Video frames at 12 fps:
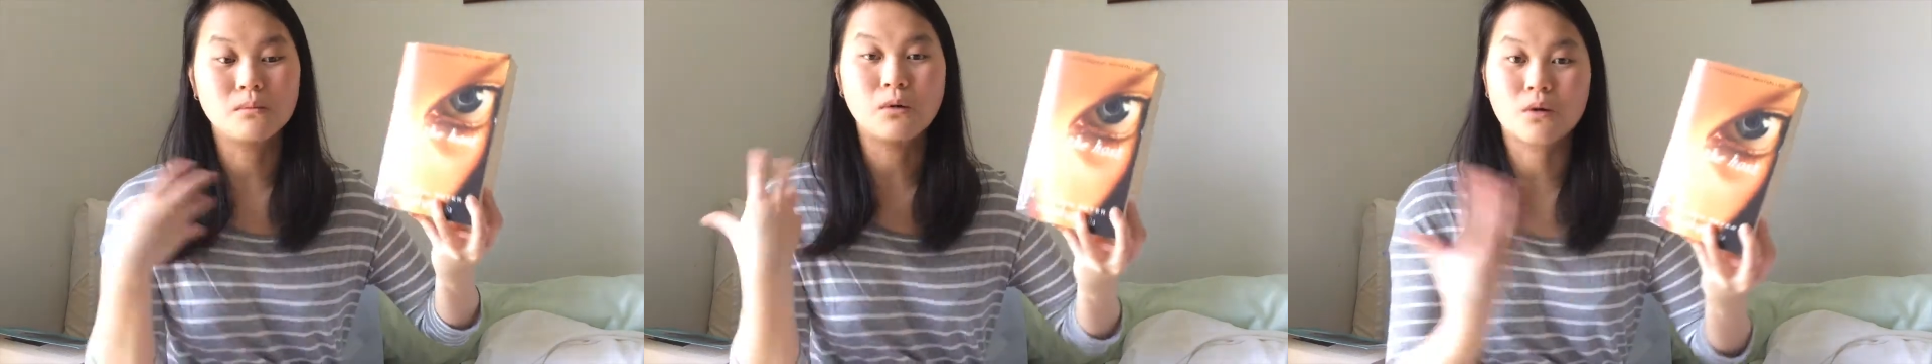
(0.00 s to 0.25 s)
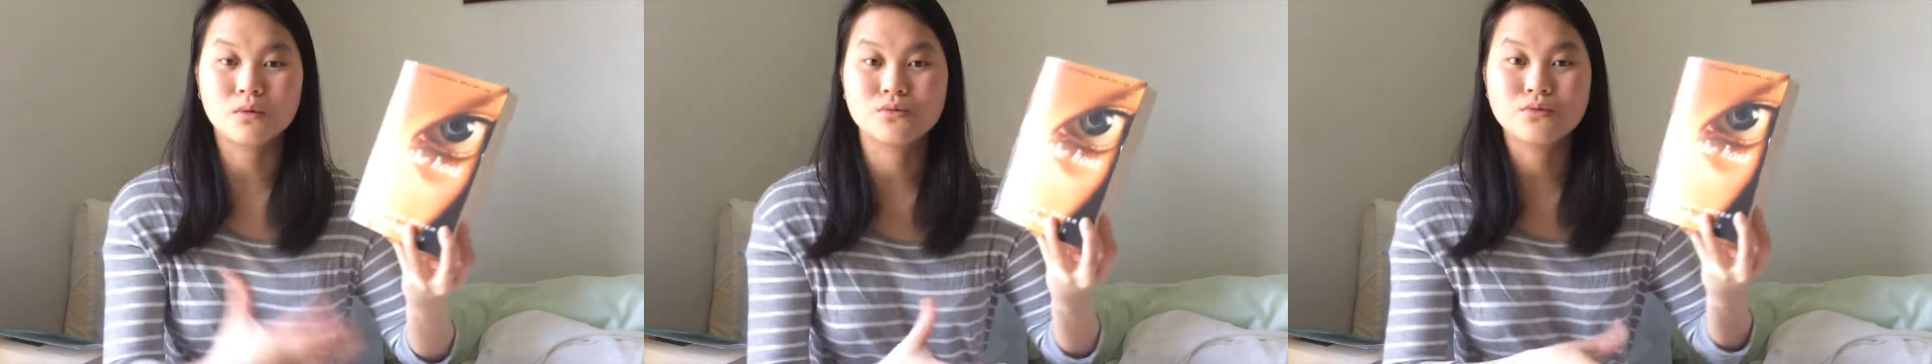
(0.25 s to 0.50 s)

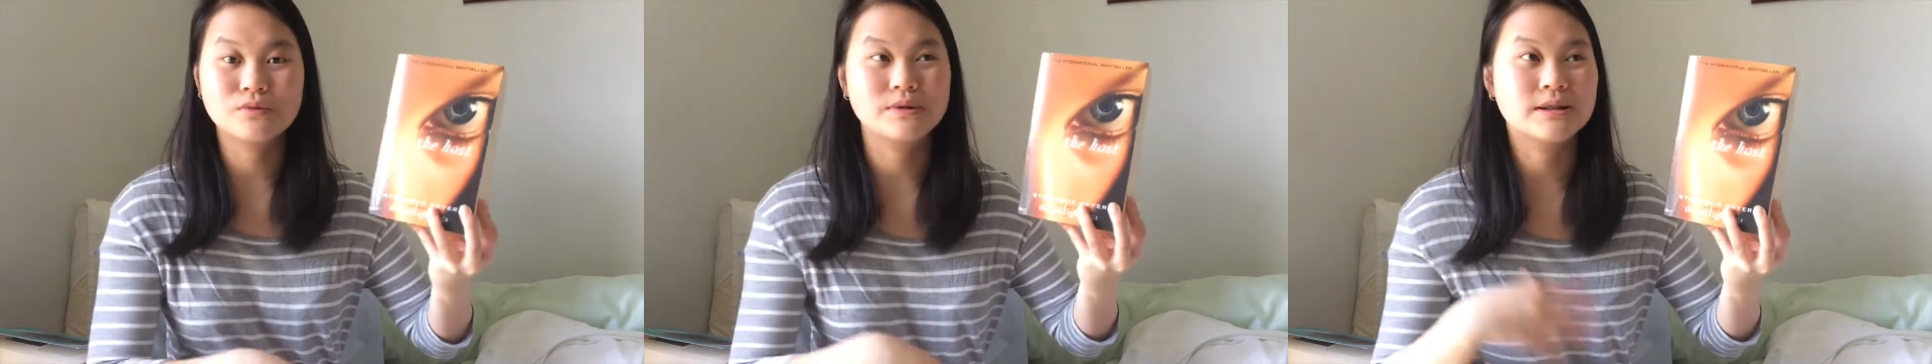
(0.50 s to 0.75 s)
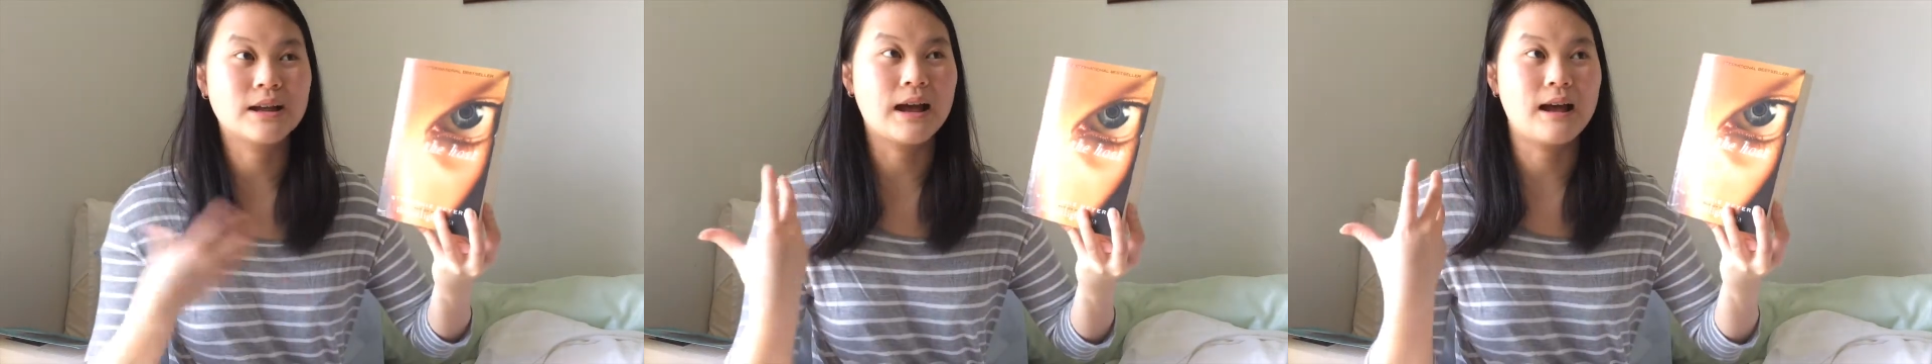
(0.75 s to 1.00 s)

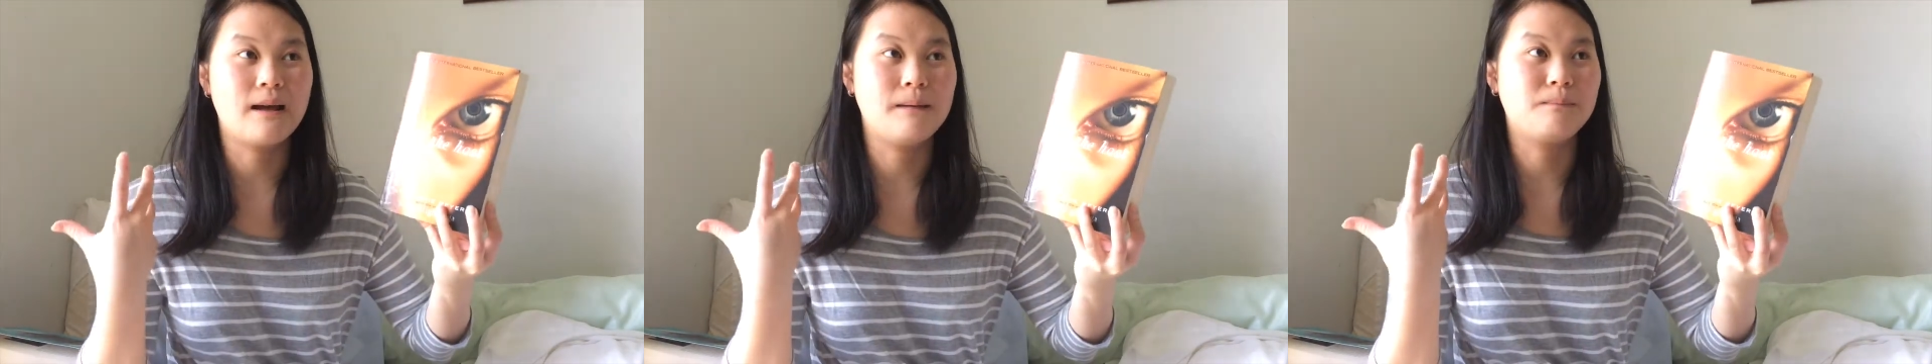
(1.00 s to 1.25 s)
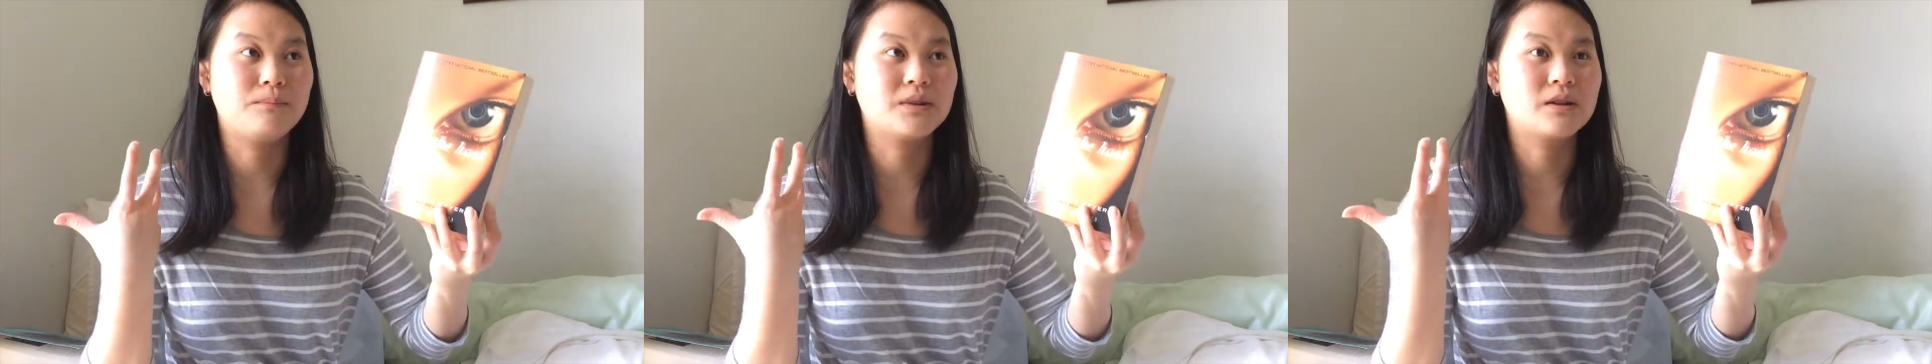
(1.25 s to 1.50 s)
morals,
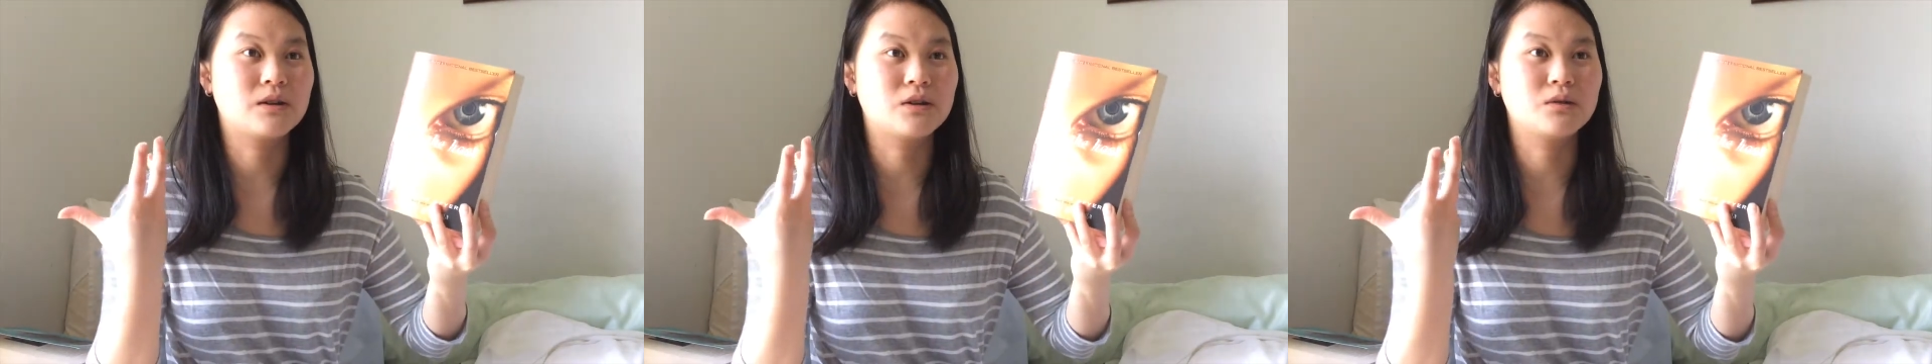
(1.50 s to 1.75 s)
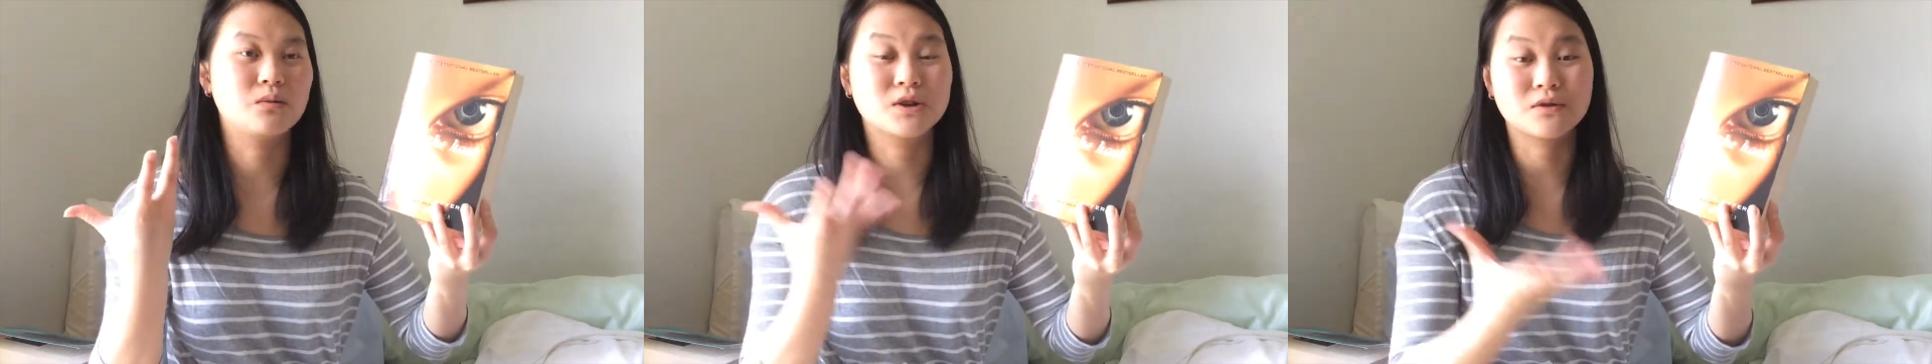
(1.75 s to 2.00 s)
you
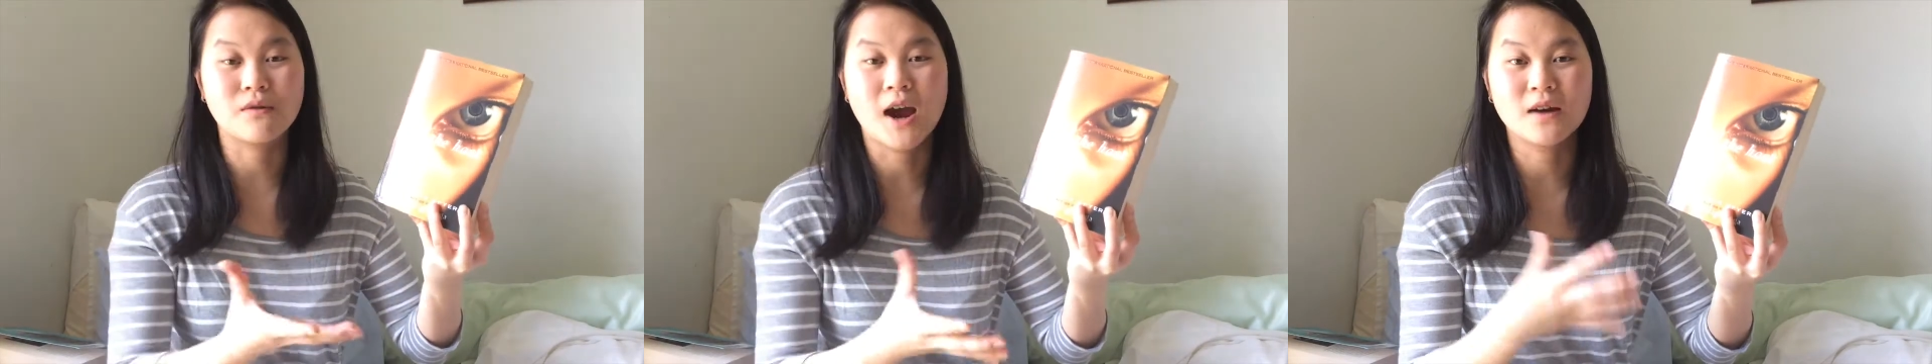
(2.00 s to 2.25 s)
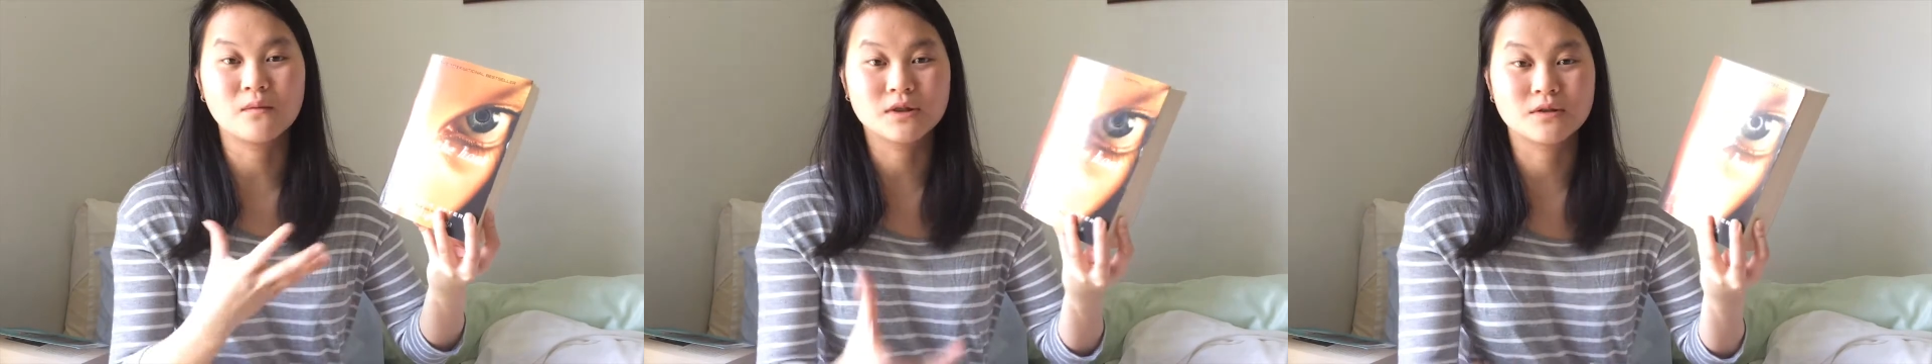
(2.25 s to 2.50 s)
know, what's
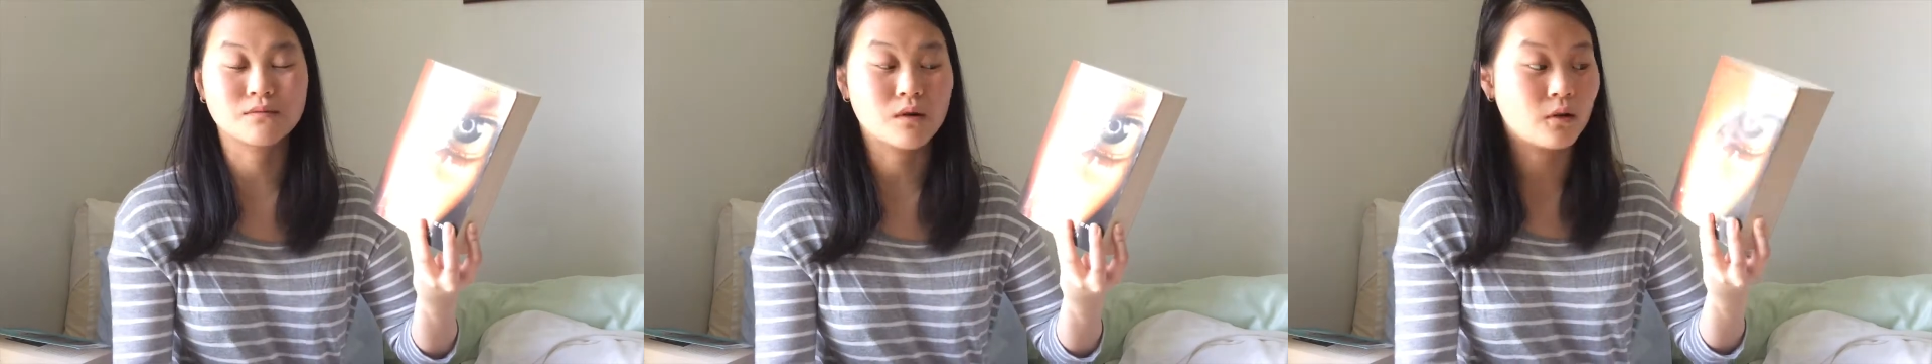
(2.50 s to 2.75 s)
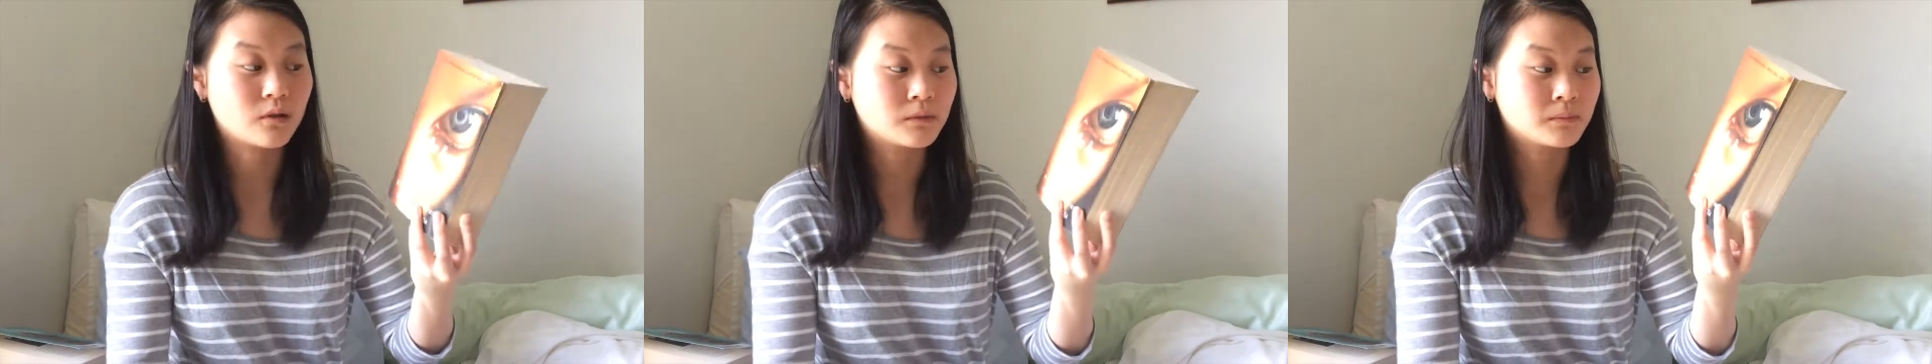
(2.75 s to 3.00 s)
right and what's
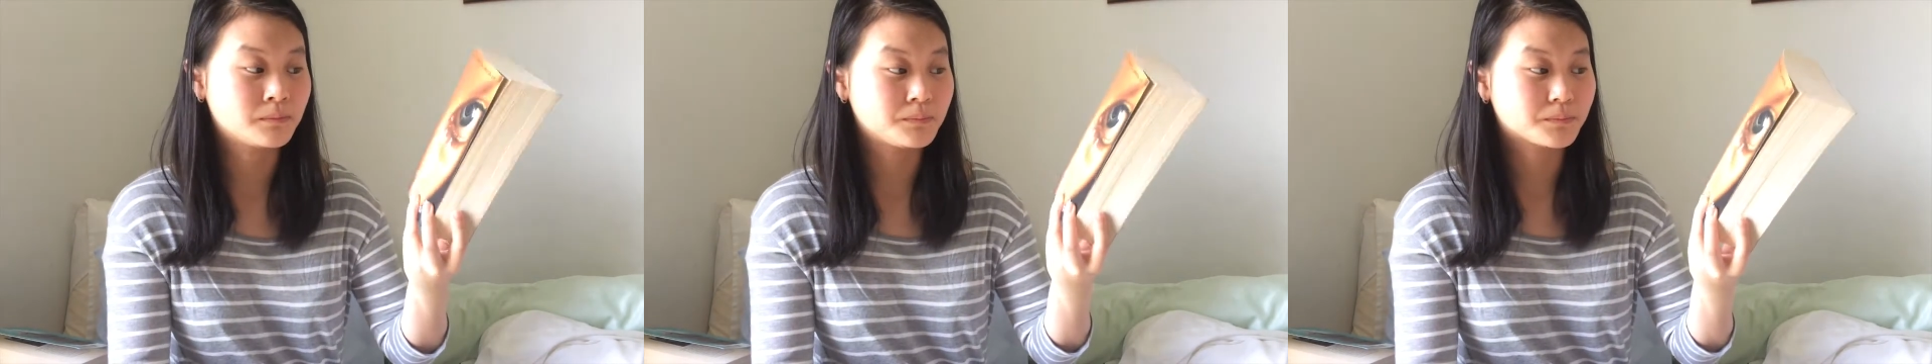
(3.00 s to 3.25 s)
wrong,